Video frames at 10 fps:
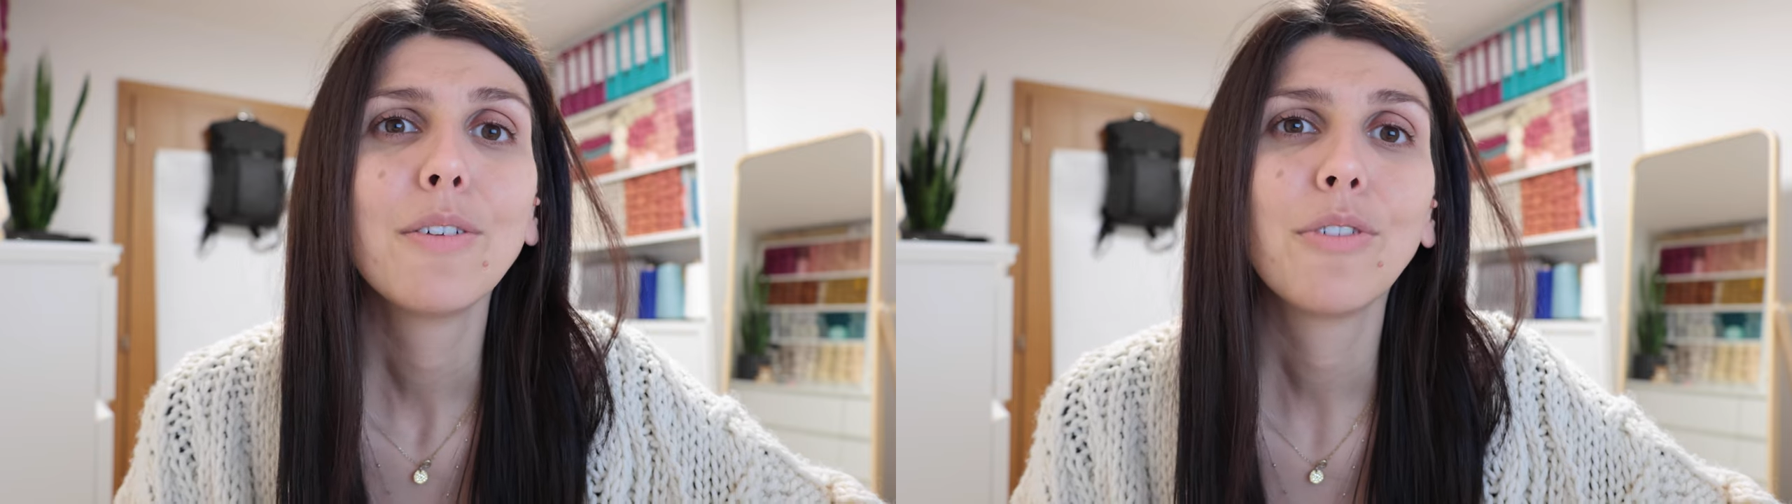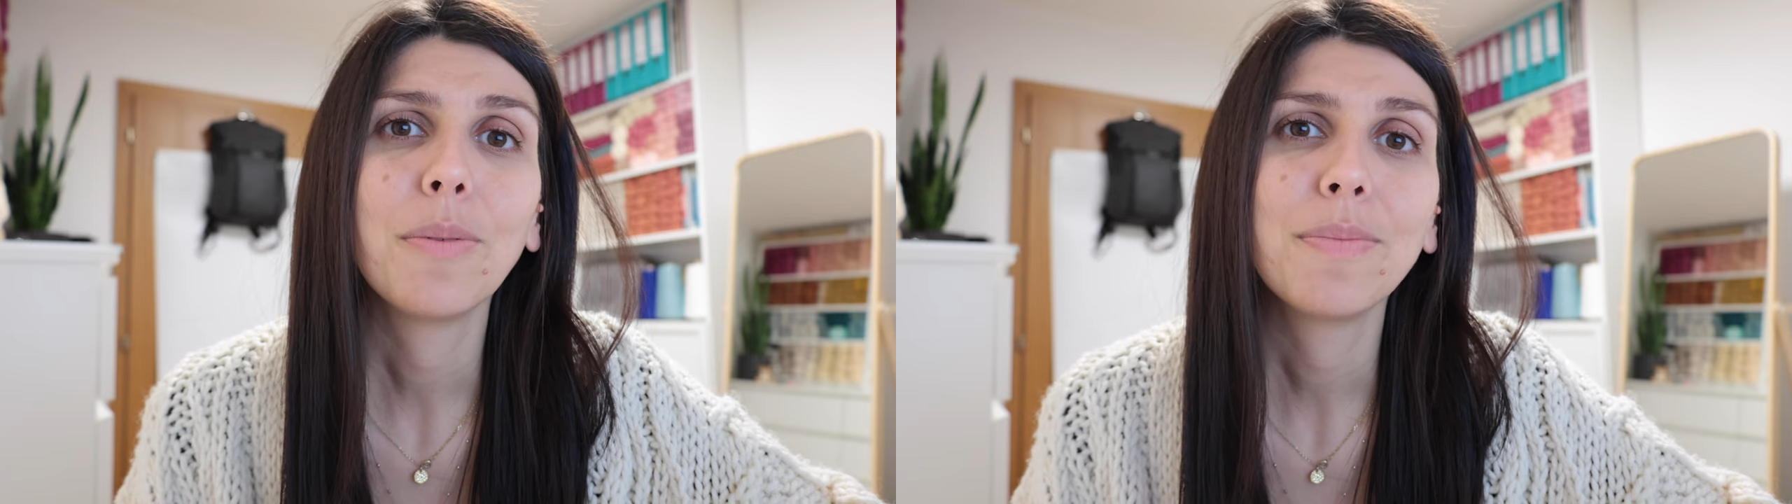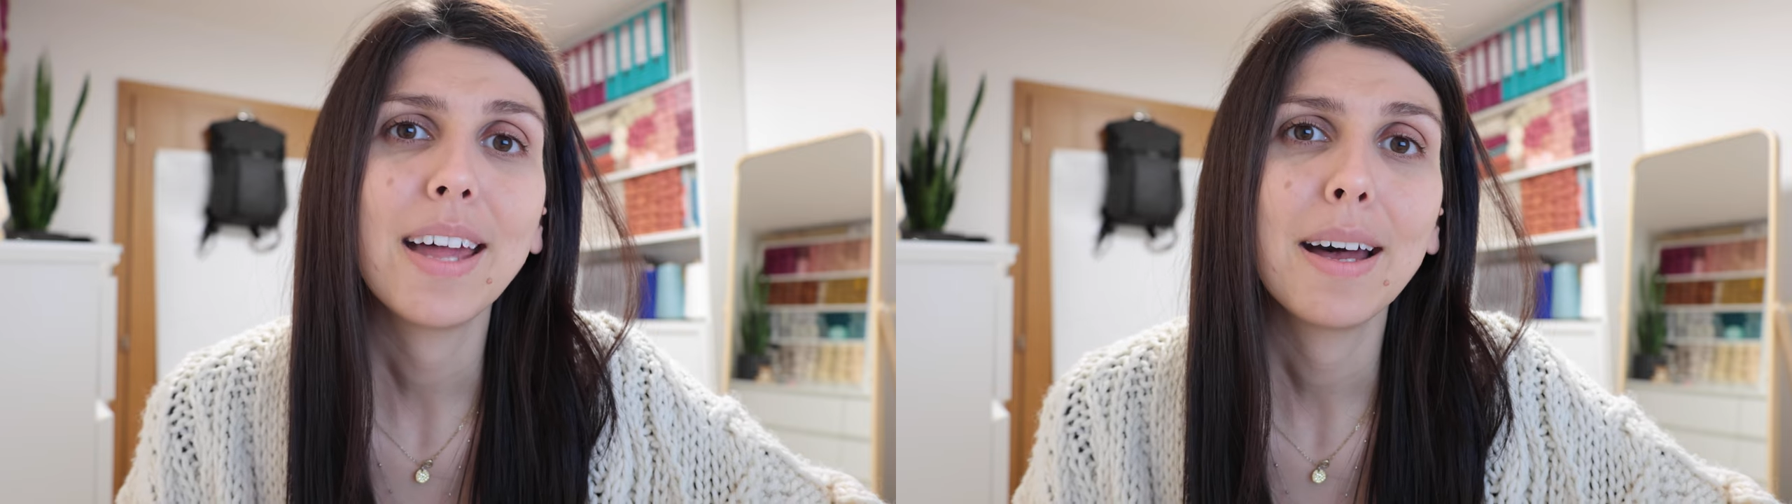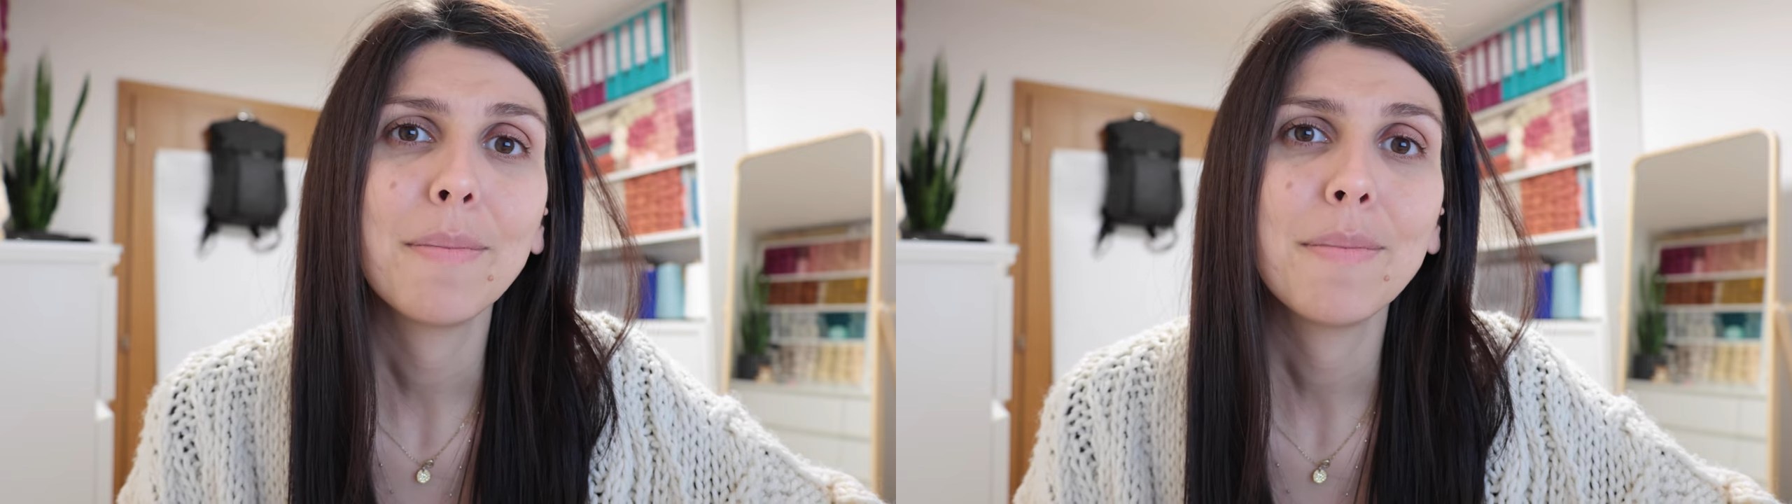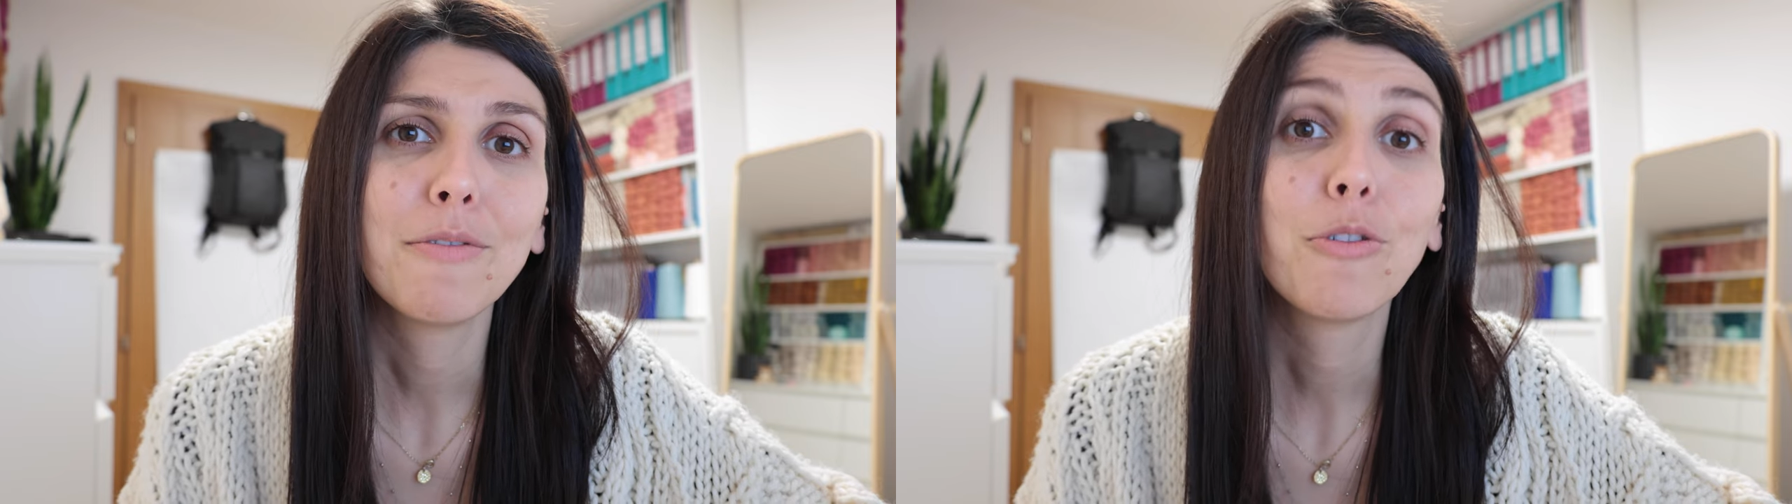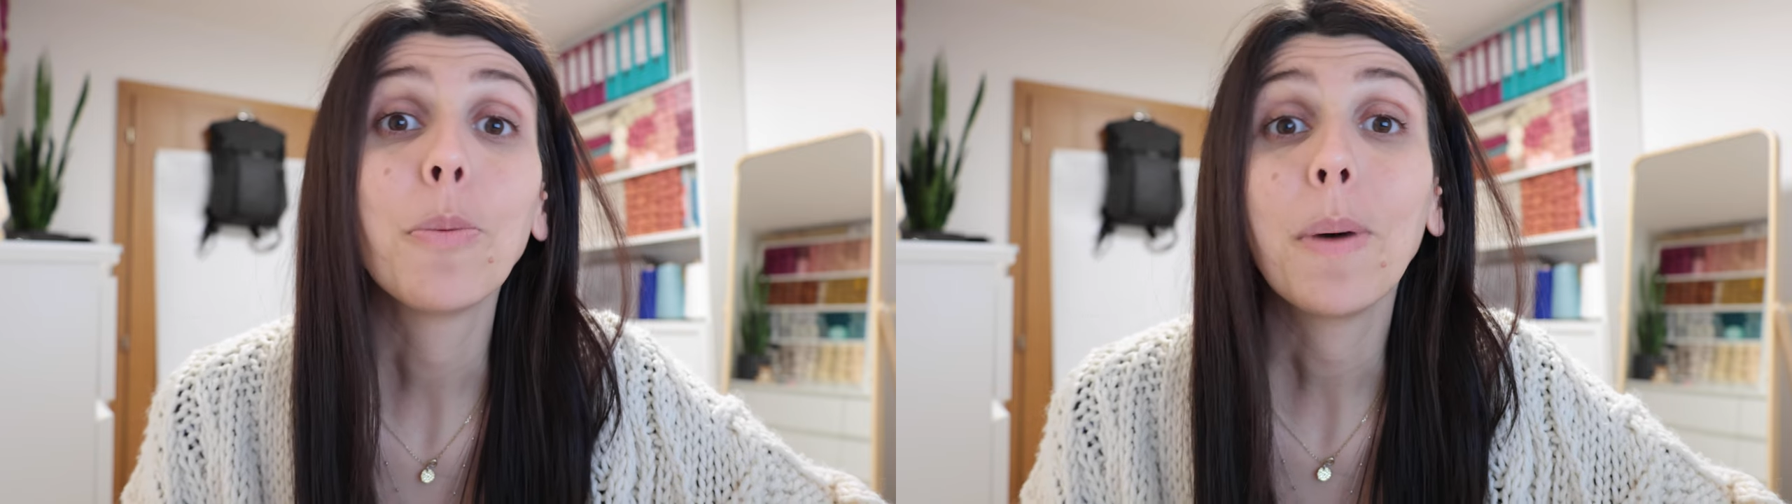from them for